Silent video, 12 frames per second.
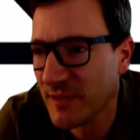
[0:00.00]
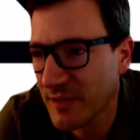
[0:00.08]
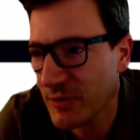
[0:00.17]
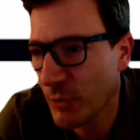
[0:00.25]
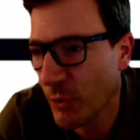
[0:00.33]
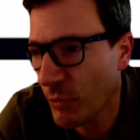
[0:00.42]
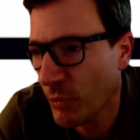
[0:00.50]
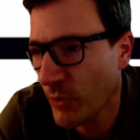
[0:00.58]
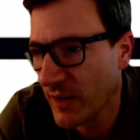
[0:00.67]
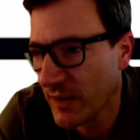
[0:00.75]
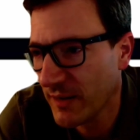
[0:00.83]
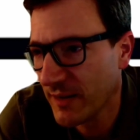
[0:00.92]
nor
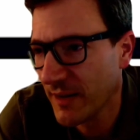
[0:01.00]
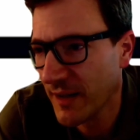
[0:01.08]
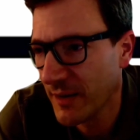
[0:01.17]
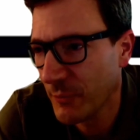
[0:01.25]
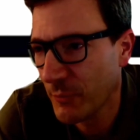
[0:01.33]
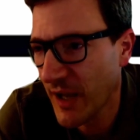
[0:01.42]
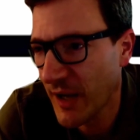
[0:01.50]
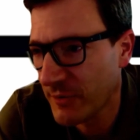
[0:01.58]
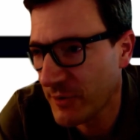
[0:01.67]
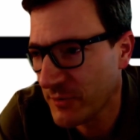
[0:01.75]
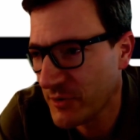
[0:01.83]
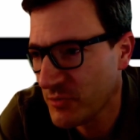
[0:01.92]
will we
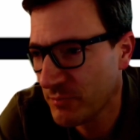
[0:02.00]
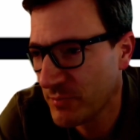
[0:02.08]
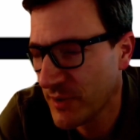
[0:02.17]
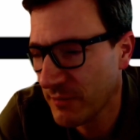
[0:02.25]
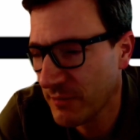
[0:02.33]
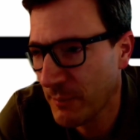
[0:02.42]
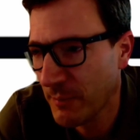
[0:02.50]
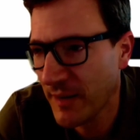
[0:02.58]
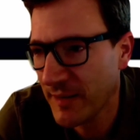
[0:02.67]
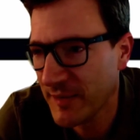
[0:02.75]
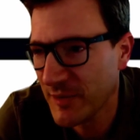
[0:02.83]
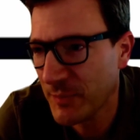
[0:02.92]
ever be
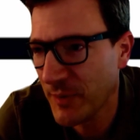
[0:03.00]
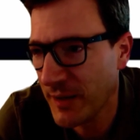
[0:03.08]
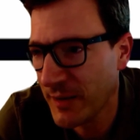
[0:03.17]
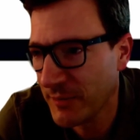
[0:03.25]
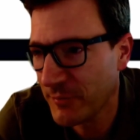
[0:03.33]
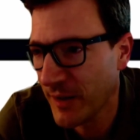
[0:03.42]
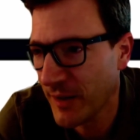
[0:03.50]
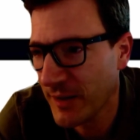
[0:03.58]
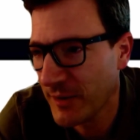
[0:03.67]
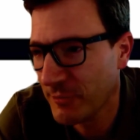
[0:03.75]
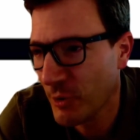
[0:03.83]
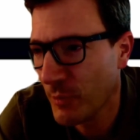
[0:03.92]
replaced by friendly
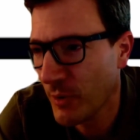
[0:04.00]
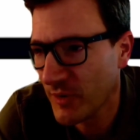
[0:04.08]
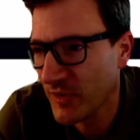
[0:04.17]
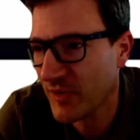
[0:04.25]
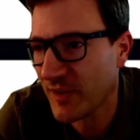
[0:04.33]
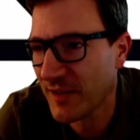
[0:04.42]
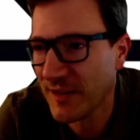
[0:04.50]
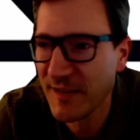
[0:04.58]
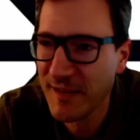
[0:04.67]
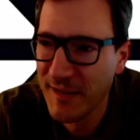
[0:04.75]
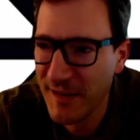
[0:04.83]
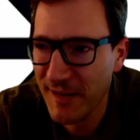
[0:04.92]
robots
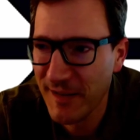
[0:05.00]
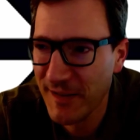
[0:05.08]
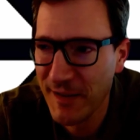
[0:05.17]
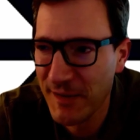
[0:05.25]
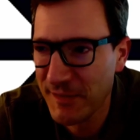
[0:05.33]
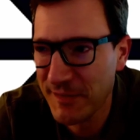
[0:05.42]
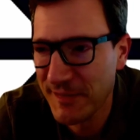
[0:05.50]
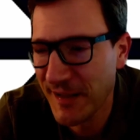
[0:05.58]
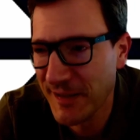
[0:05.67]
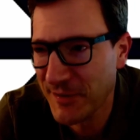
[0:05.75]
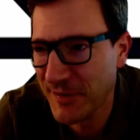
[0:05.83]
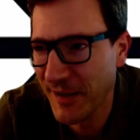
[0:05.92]
that
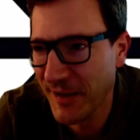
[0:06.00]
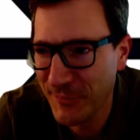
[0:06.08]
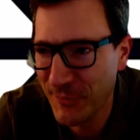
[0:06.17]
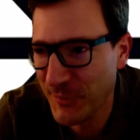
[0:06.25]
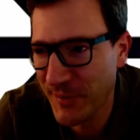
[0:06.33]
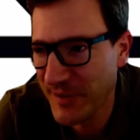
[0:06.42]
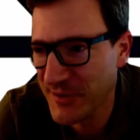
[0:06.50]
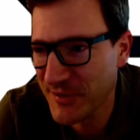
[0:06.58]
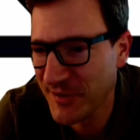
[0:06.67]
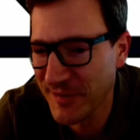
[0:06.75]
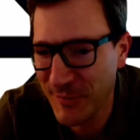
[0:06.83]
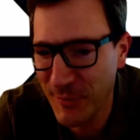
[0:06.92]
care for the
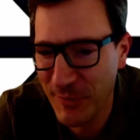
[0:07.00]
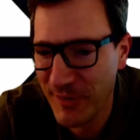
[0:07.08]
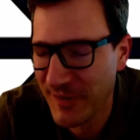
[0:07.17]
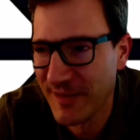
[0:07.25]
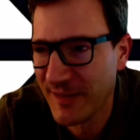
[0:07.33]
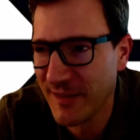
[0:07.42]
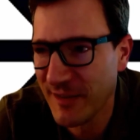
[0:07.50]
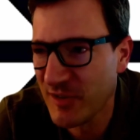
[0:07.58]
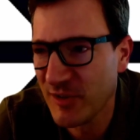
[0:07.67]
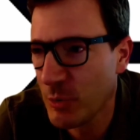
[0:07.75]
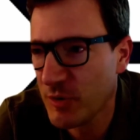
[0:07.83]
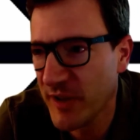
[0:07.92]
patient. So there's
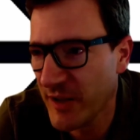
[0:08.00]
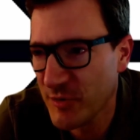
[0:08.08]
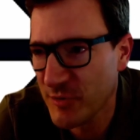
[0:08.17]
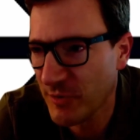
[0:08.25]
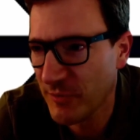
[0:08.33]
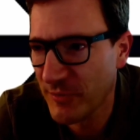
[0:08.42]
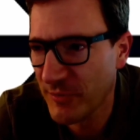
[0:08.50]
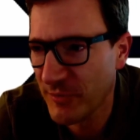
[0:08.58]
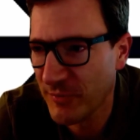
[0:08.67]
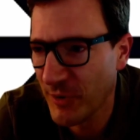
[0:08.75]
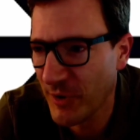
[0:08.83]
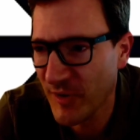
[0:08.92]
no danger
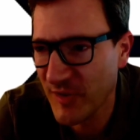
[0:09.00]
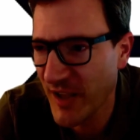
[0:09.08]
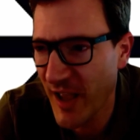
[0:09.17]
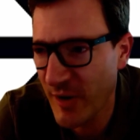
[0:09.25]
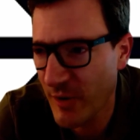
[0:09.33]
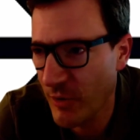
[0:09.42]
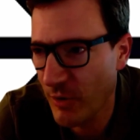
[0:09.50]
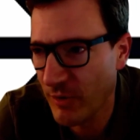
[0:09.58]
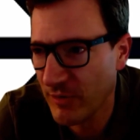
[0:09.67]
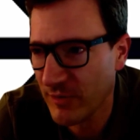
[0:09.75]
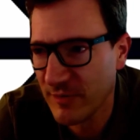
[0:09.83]
for us at all.